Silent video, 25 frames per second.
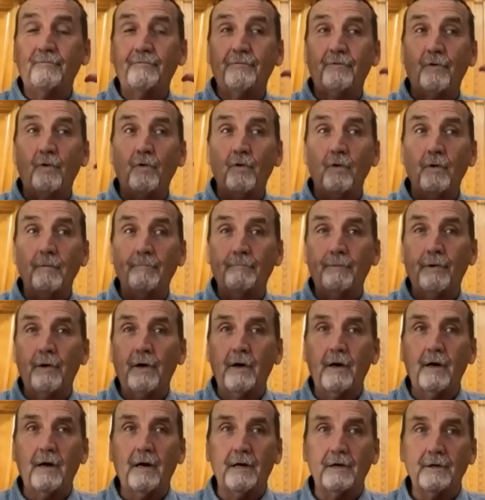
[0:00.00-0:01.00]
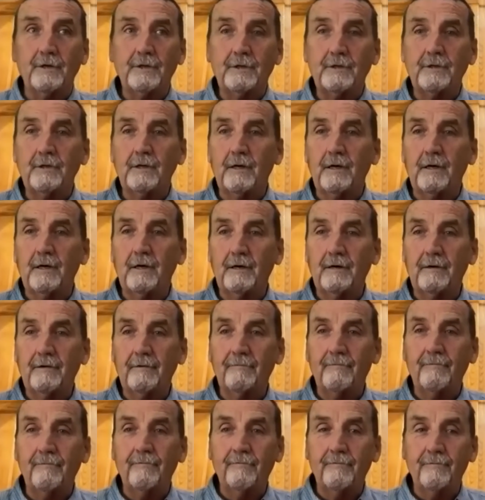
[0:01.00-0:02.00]
four parts
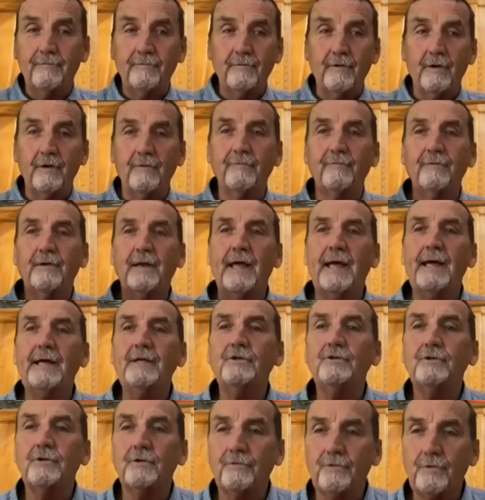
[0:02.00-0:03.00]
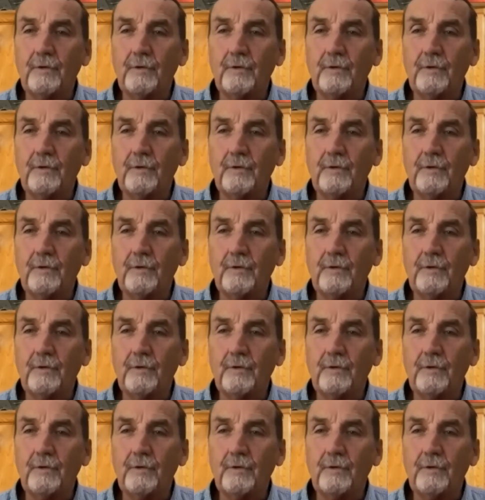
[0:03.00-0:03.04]
of of nature,